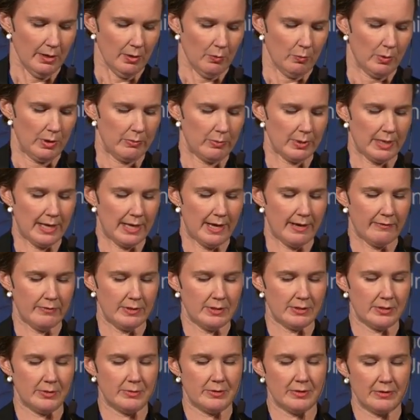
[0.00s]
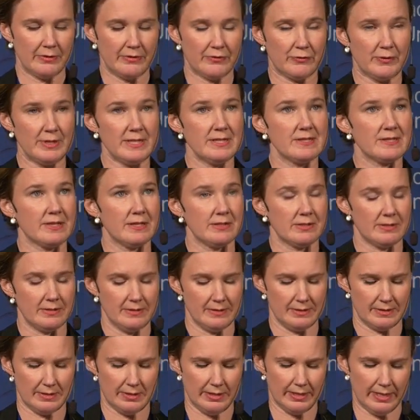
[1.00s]
We will have in total three
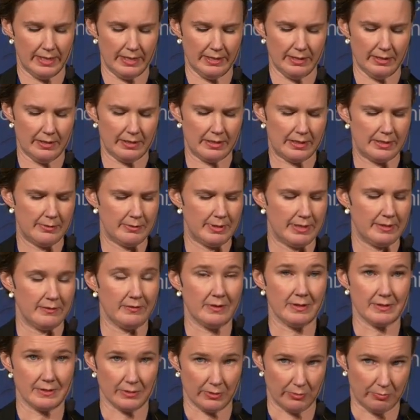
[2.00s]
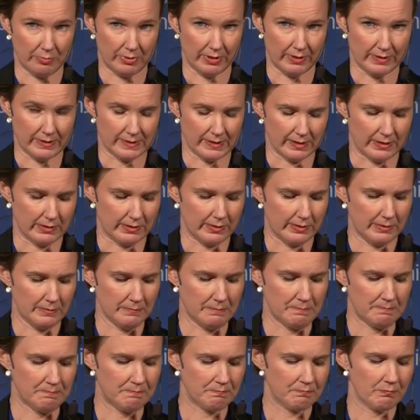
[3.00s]
sessions today, including this opening session.
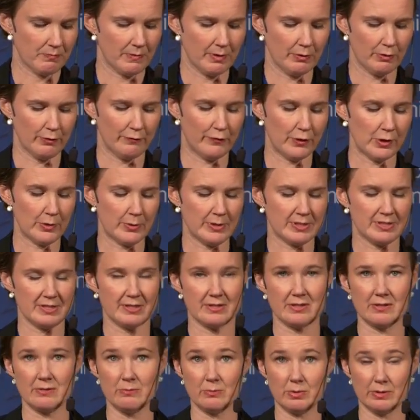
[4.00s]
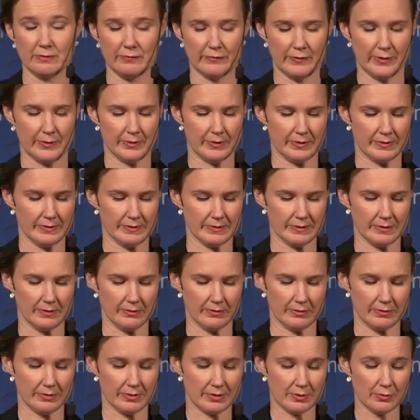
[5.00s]
The following session will focus
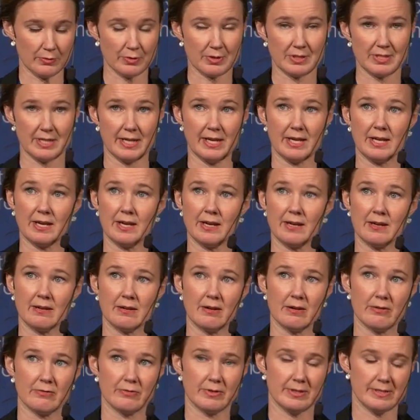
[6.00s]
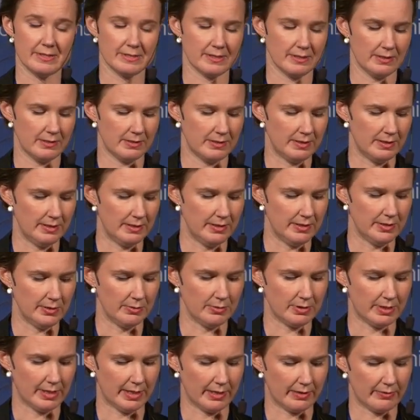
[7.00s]
on stocktaking of recent EU
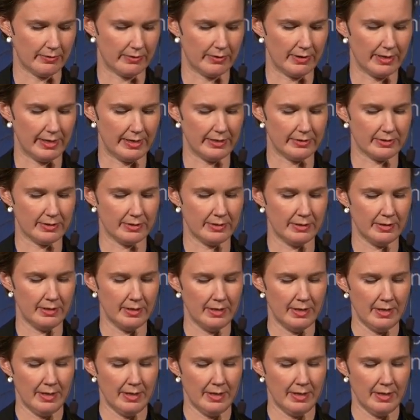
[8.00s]
tech regulation,